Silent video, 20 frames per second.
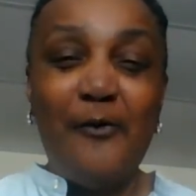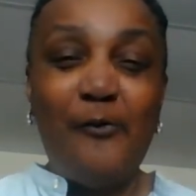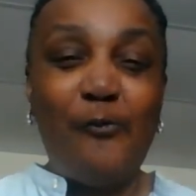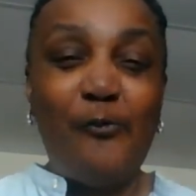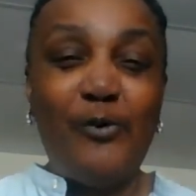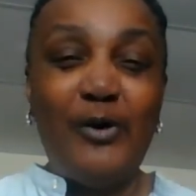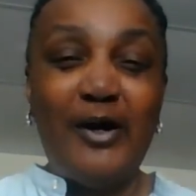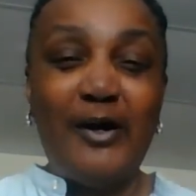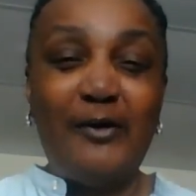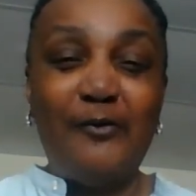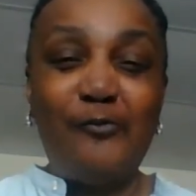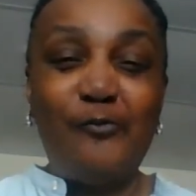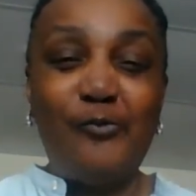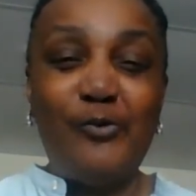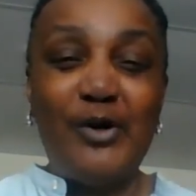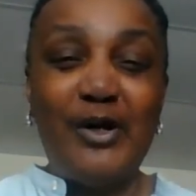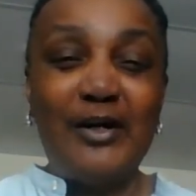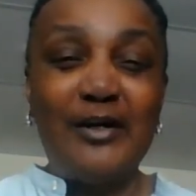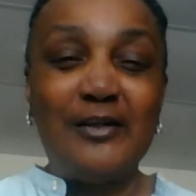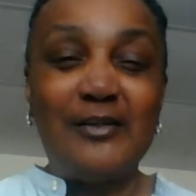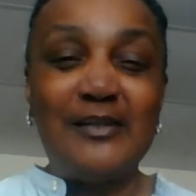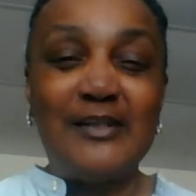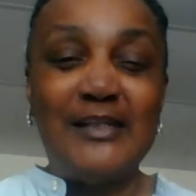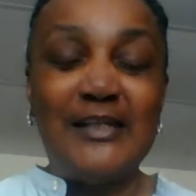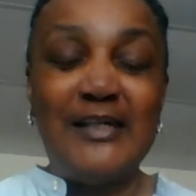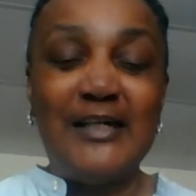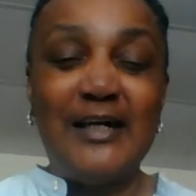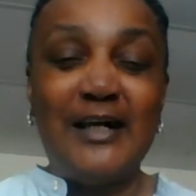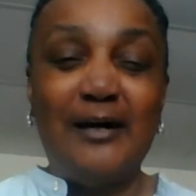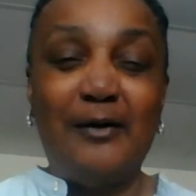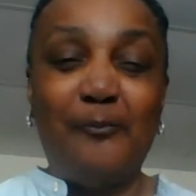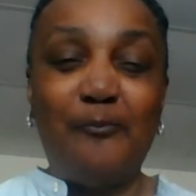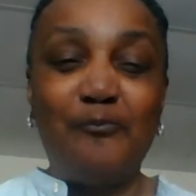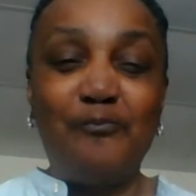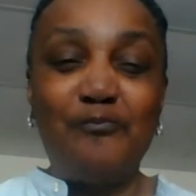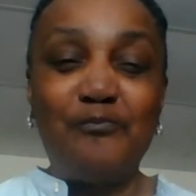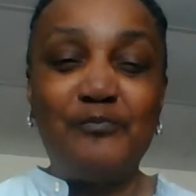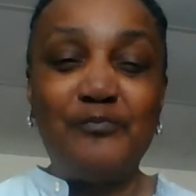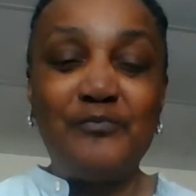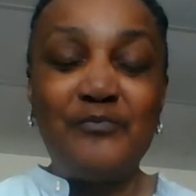where
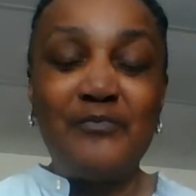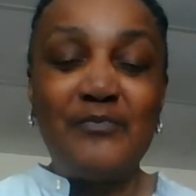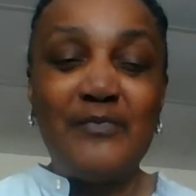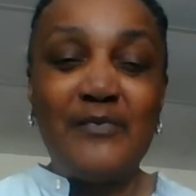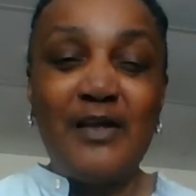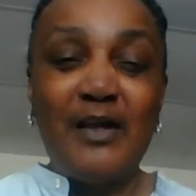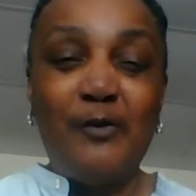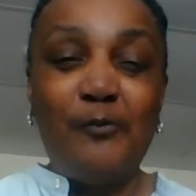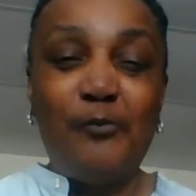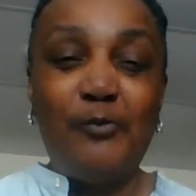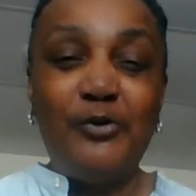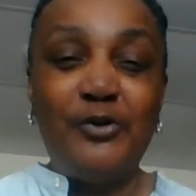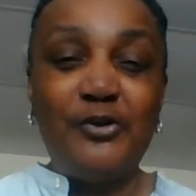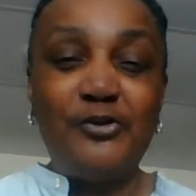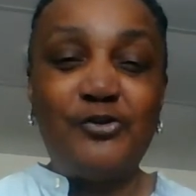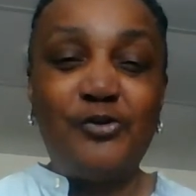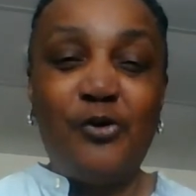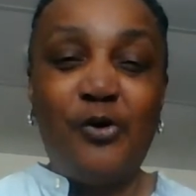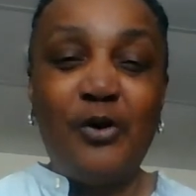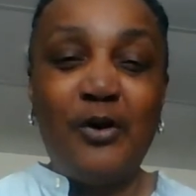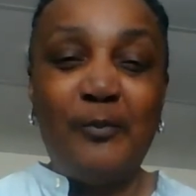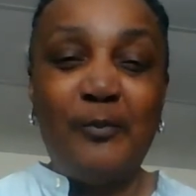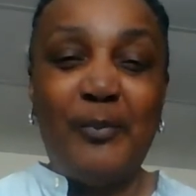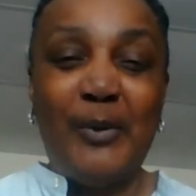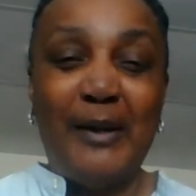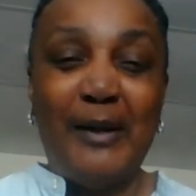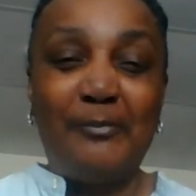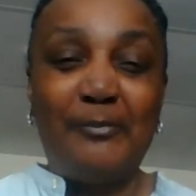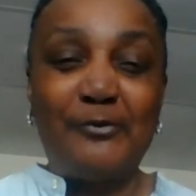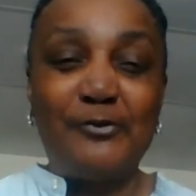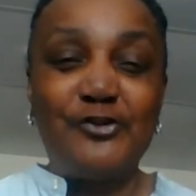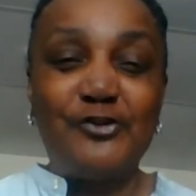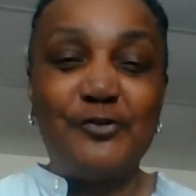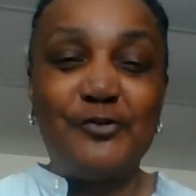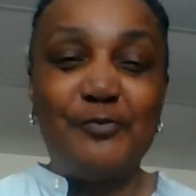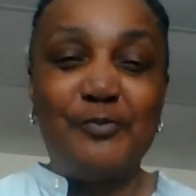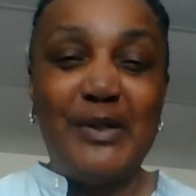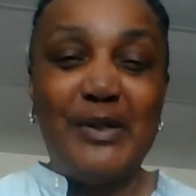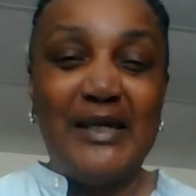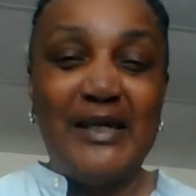the toilet paper
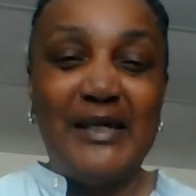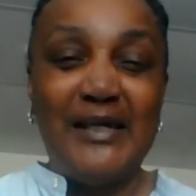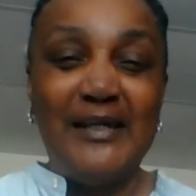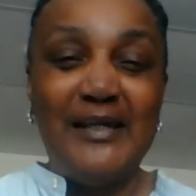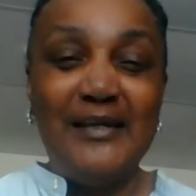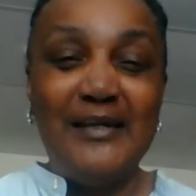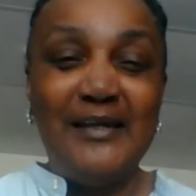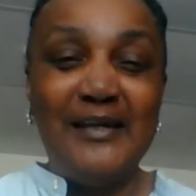should be.